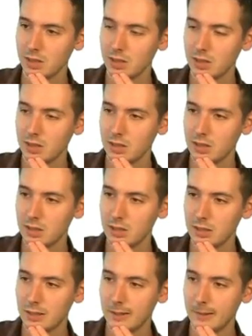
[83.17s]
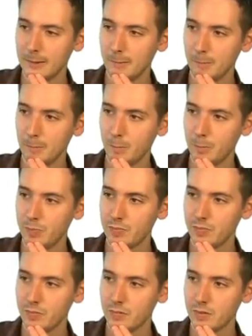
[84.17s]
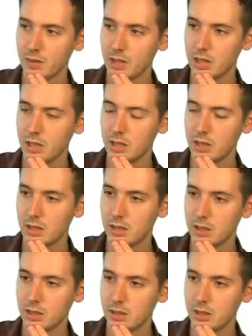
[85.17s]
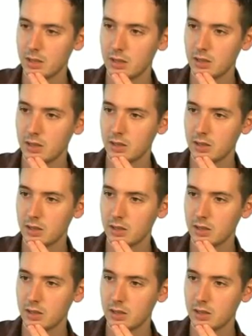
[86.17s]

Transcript: Nobody speaks.